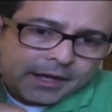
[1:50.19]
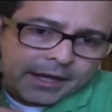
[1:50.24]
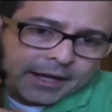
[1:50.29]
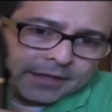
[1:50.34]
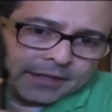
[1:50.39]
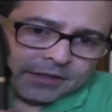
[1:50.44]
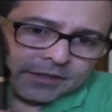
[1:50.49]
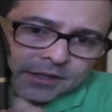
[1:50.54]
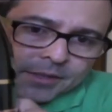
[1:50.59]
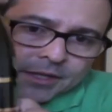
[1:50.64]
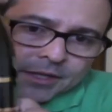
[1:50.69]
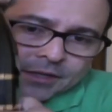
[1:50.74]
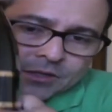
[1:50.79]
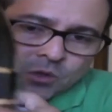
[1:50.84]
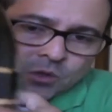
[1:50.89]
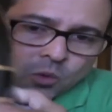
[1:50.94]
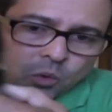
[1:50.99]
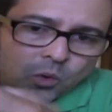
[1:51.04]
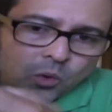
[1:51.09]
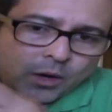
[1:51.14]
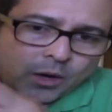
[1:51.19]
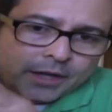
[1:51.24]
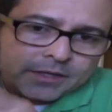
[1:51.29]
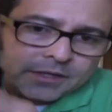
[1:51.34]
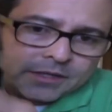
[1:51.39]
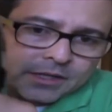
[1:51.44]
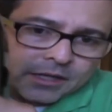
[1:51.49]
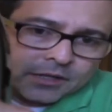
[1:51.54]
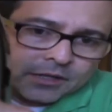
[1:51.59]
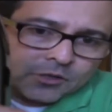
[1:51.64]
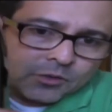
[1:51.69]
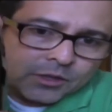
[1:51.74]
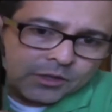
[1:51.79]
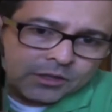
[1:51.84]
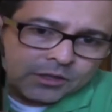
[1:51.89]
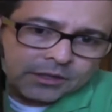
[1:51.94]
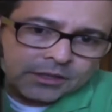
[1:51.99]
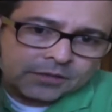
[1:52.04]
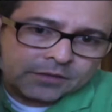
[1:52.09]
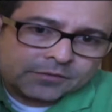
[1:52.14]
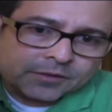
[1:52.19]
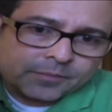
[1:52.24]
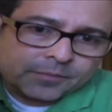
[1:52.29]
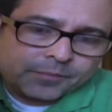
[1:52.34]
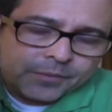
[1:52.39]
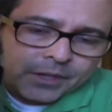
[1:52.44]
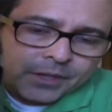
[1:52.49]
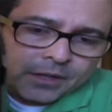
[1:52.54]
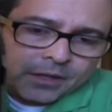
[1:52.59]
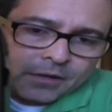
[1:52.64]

and something that's quite uh, uniquely different